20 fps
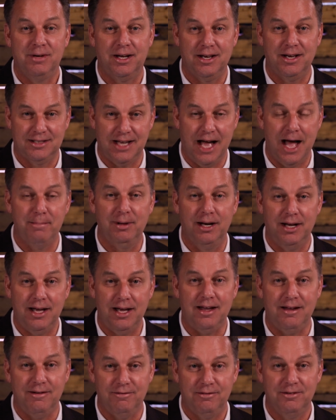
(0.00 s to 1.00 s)
because I
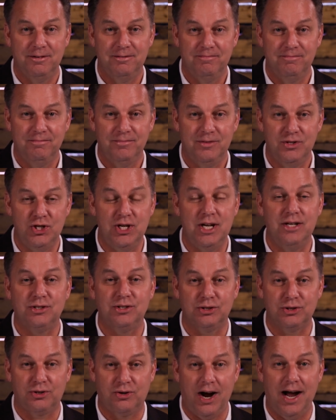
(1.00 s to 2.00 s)
believe
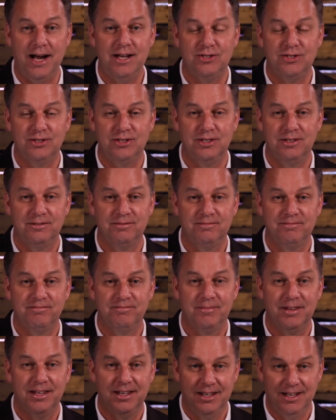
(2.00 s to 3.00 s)
Jesus Christ
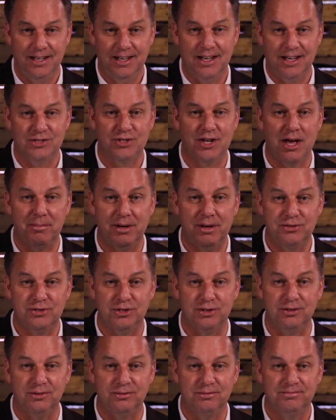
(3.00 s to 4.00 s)
is coming
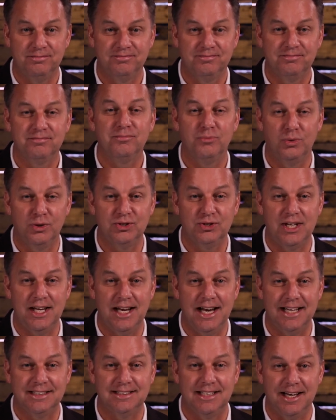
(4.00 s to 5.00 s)
soon. We'll see
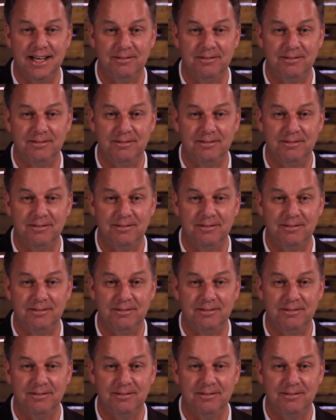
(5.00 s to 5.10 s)
you next